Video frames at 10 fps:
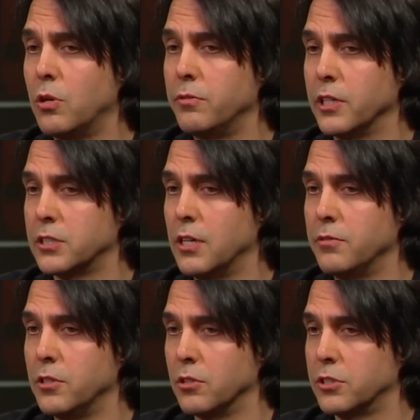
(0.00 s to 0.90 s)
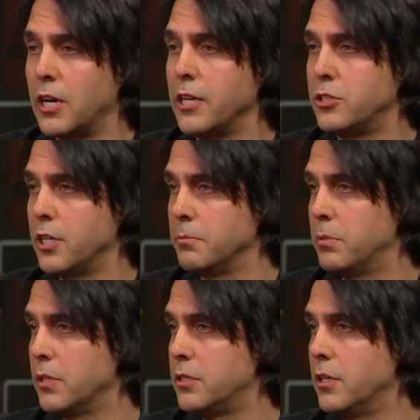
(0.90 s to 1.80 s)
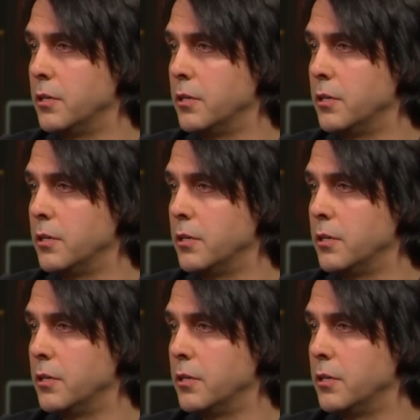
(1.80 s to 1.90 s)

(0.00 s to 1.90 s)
a 12AX7 in our sidechain, but okay.